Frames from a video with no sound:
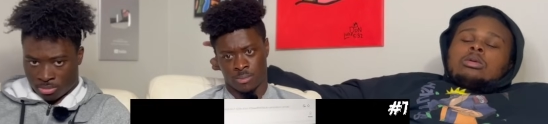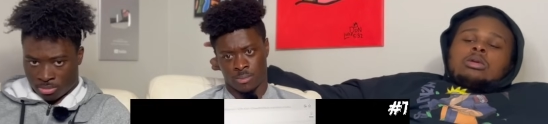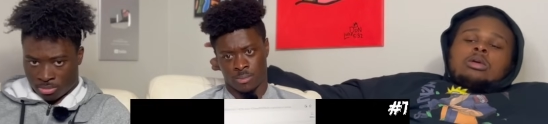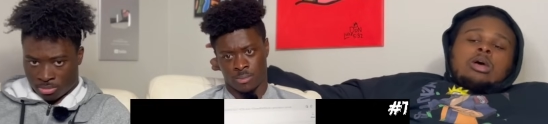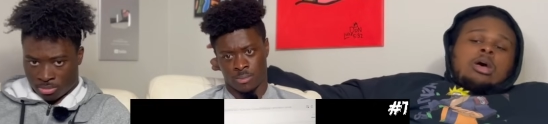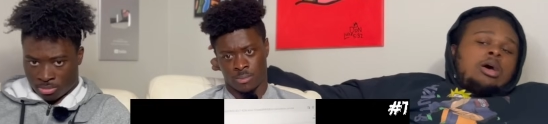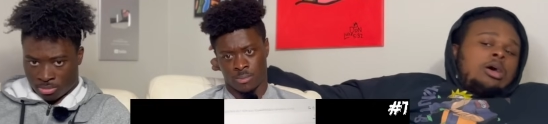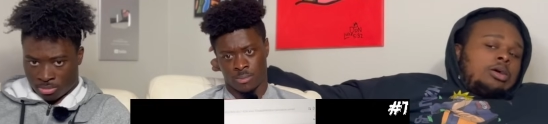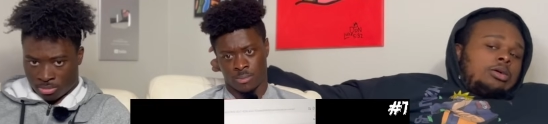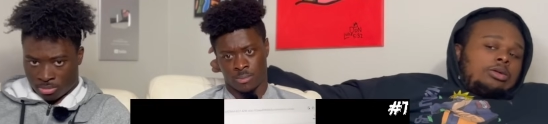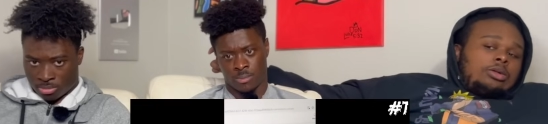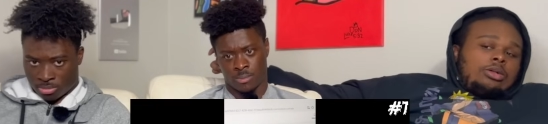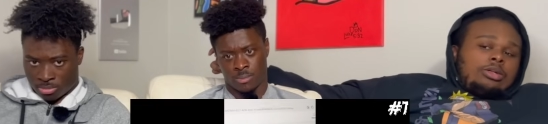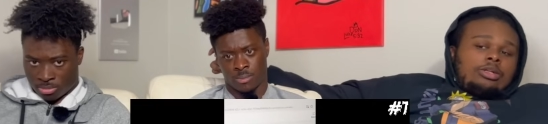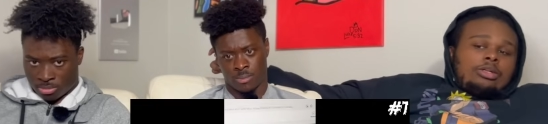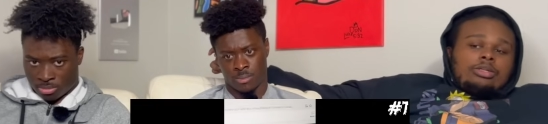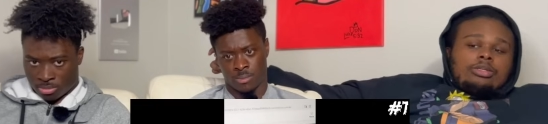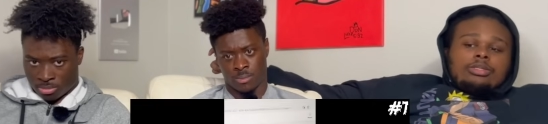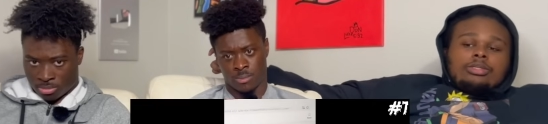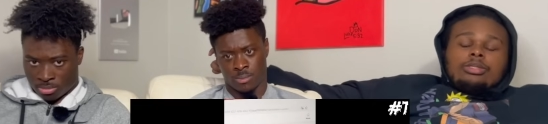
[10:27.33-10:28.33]

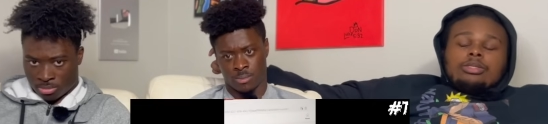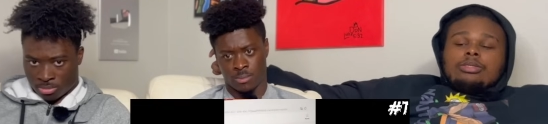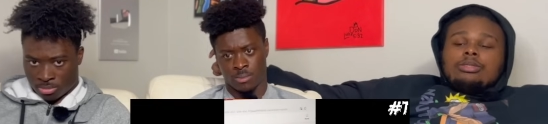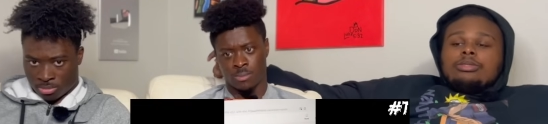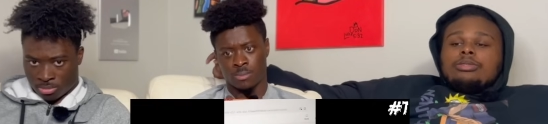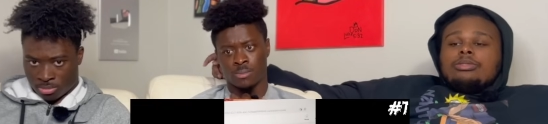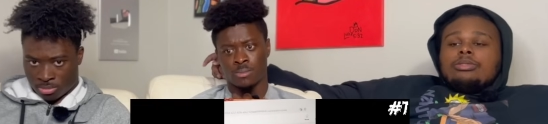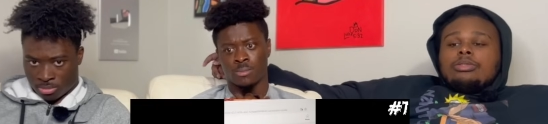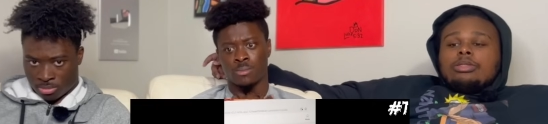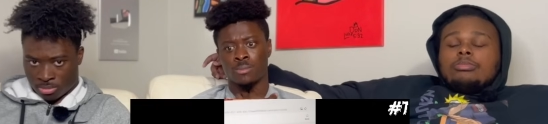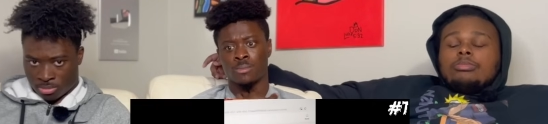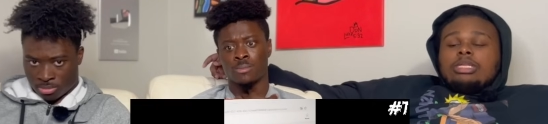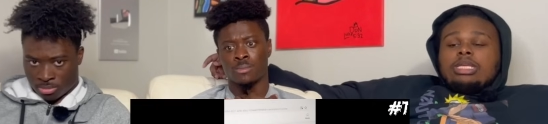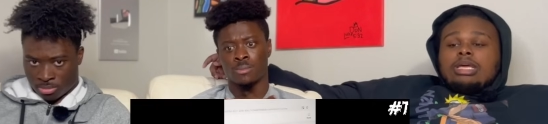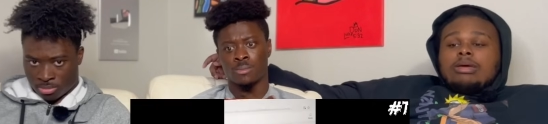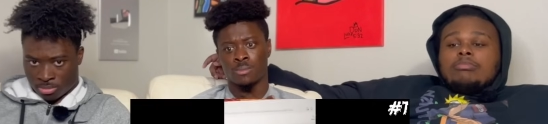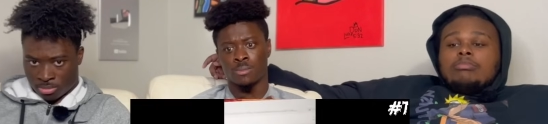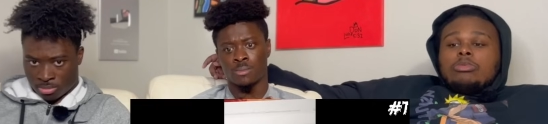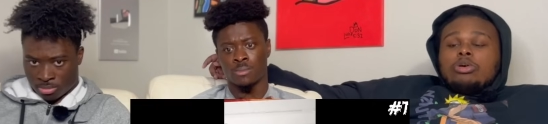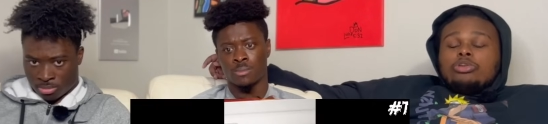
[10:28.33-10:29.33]
Speaker 1: Them
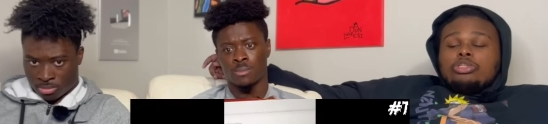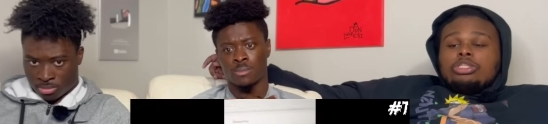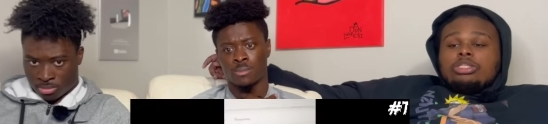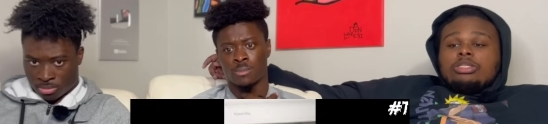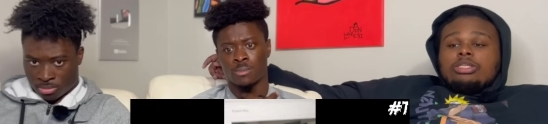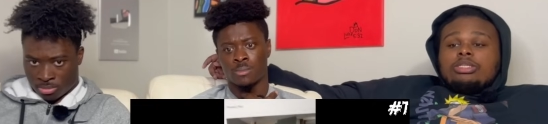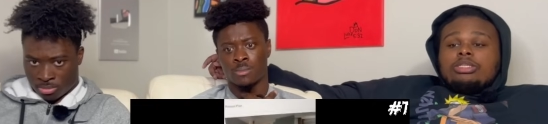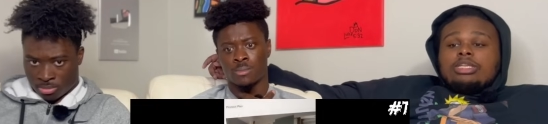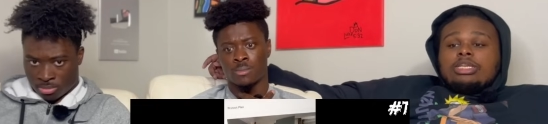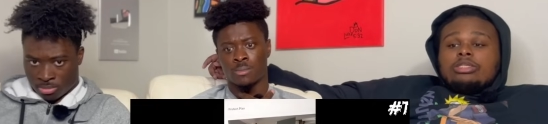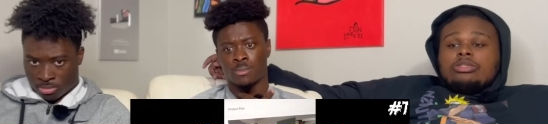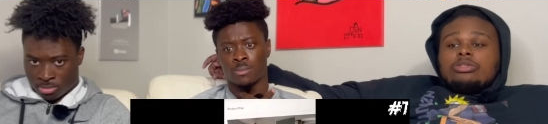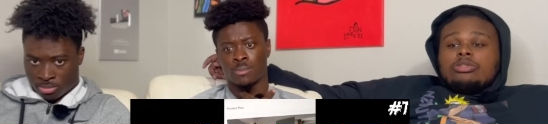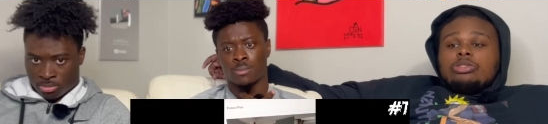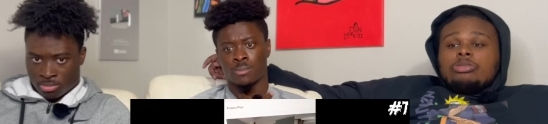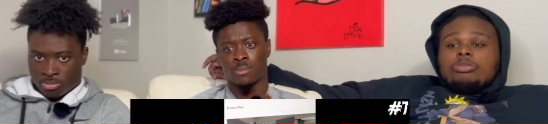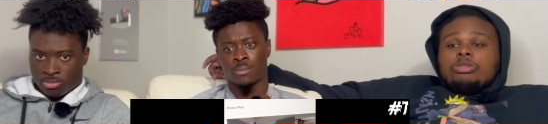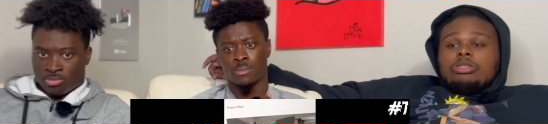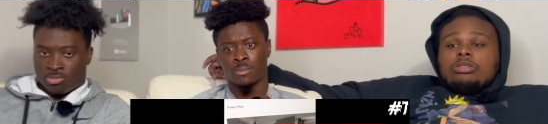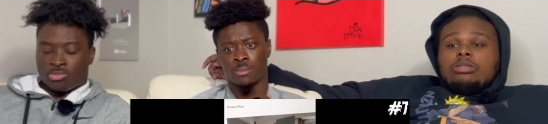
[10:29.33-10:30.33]
damn here. motion
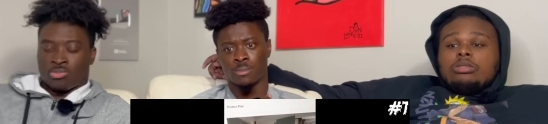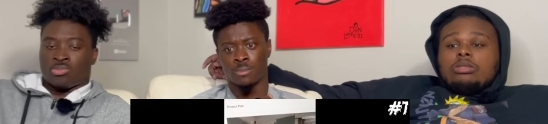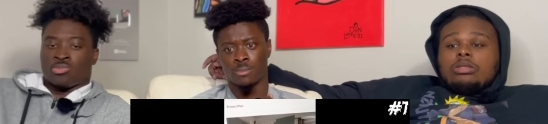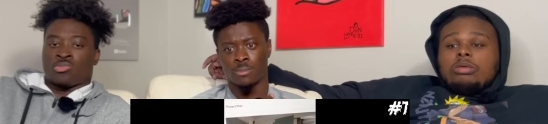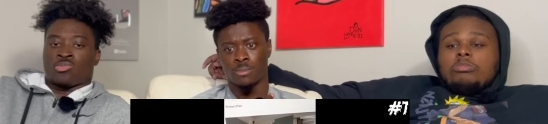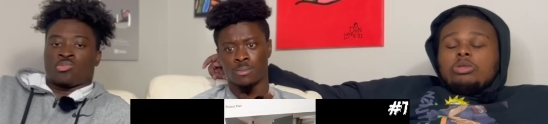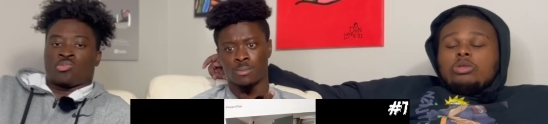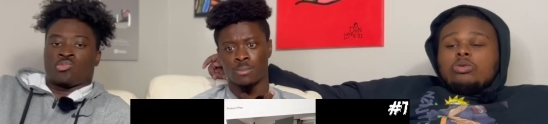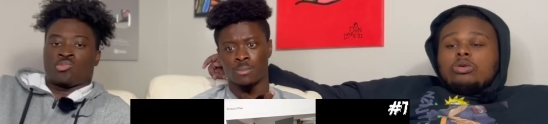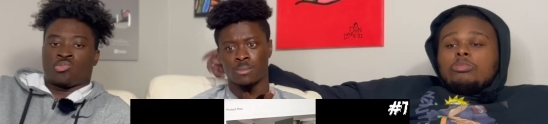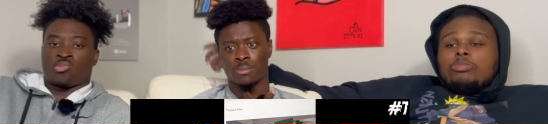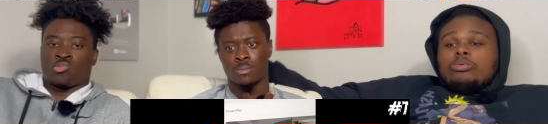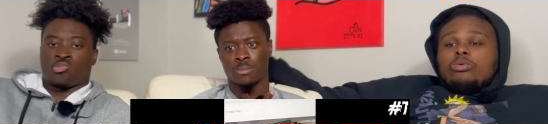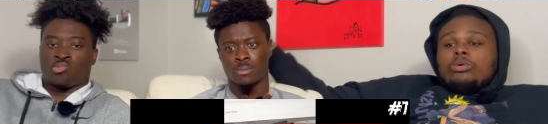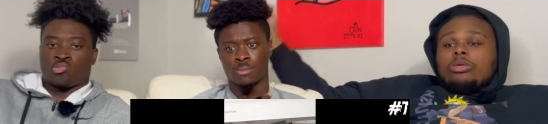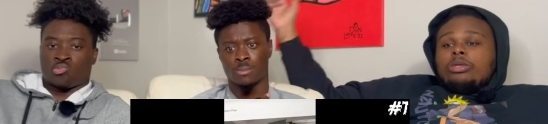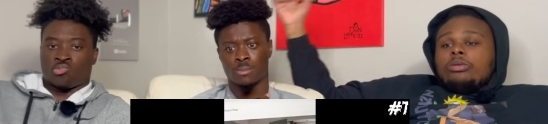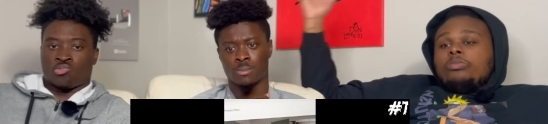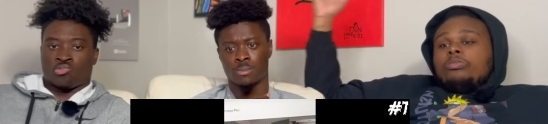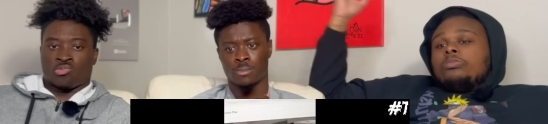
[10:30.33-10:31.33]
detectors be they be on
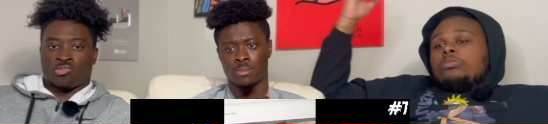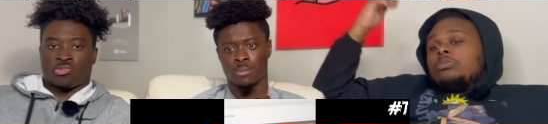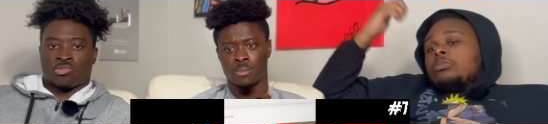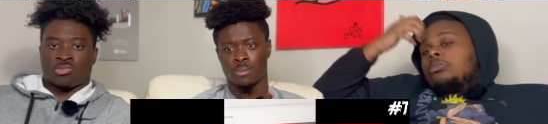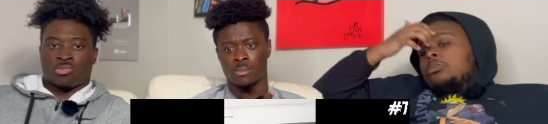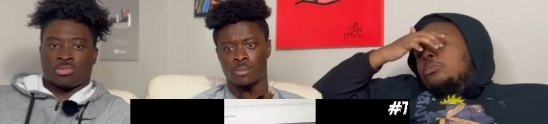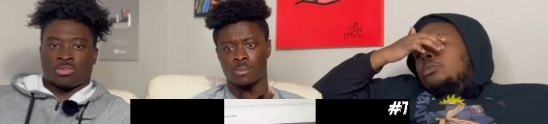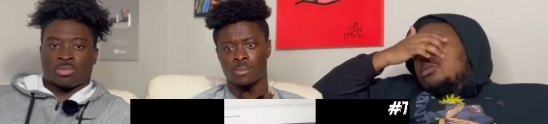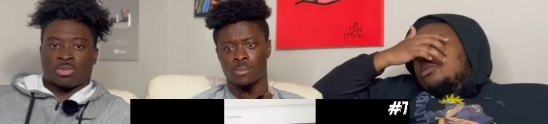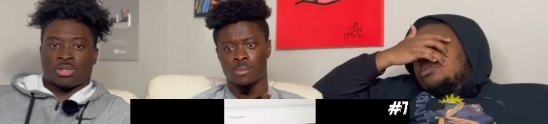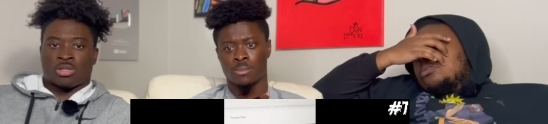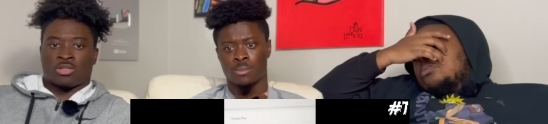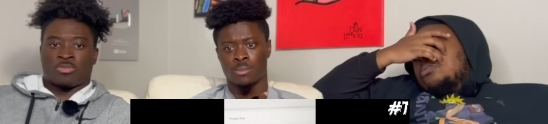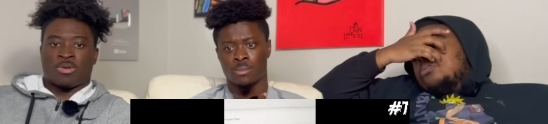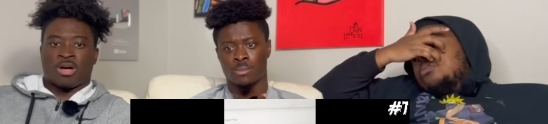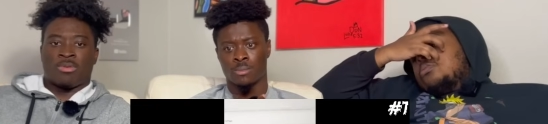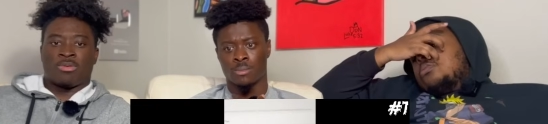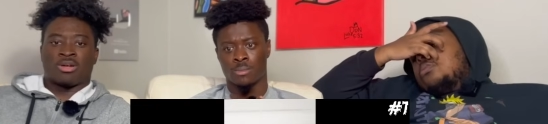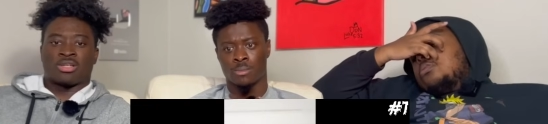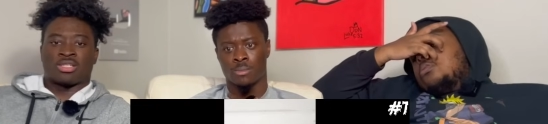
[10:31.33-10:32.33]
point. It's
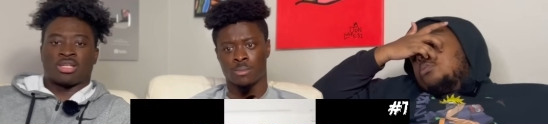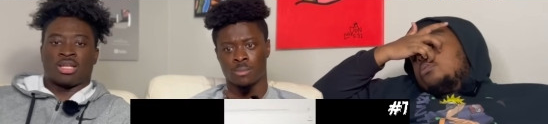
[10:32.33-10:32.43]
probably because